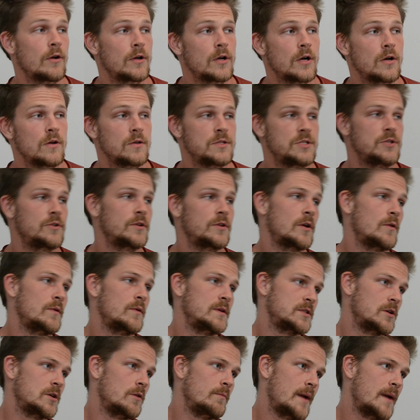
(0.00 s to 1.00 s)
it goes. You can
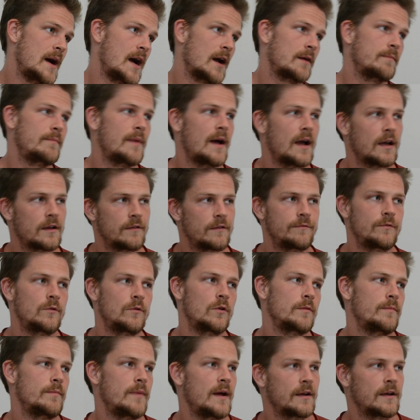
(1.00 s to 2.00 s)
always go back, back and
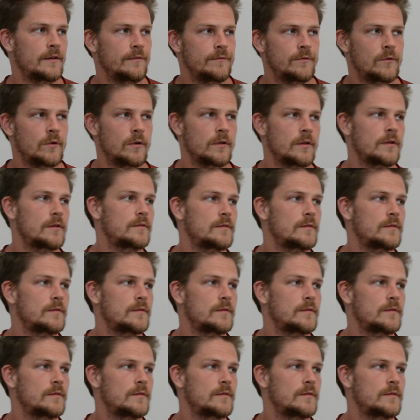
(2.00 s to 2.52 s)
forth, back and forth.